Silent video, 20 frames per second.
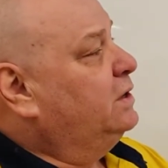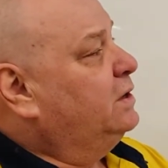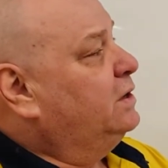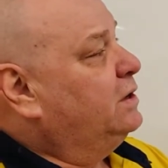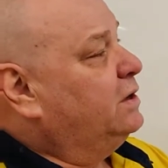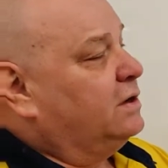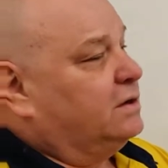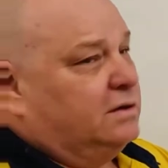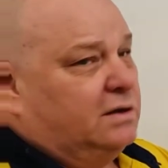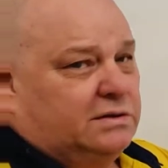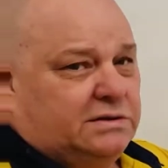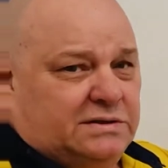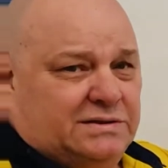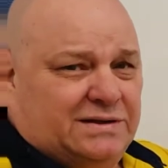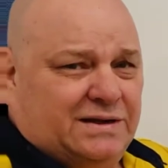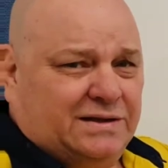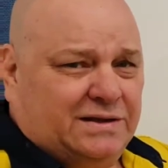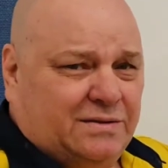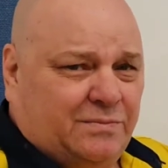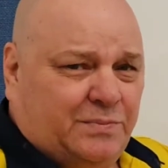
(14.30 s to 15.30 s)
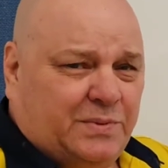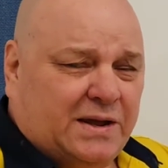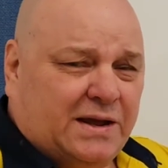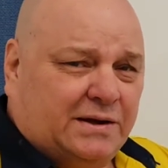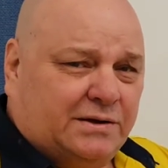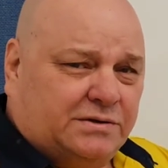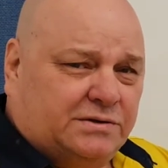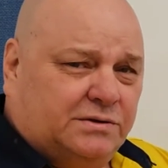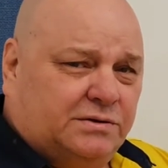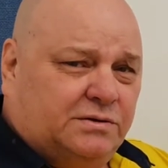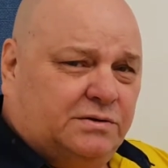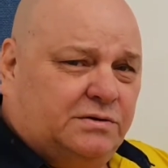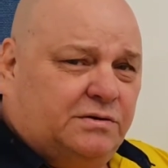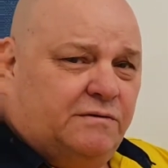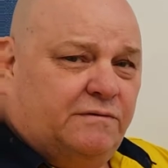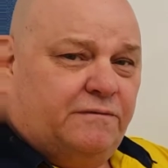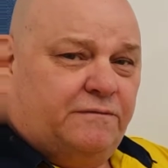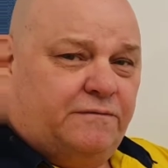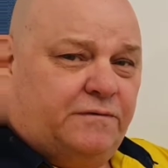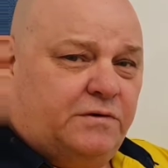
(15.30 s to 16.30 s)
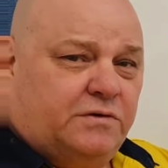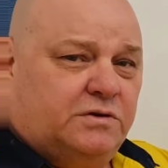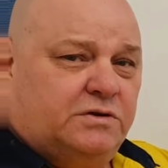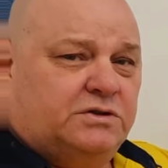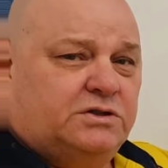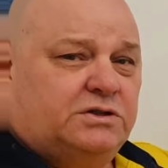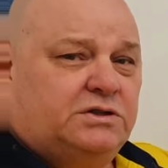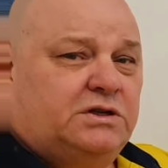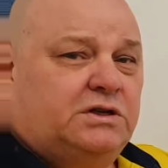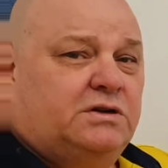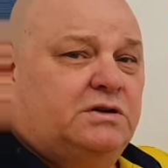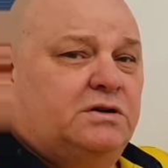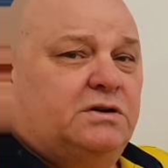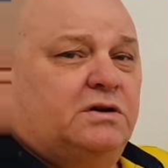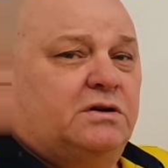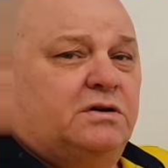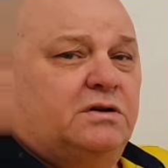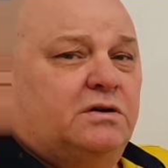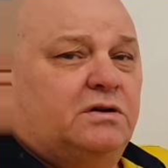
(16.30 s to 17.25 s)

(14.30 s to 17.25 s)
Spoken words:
I'd like to take you back to the first year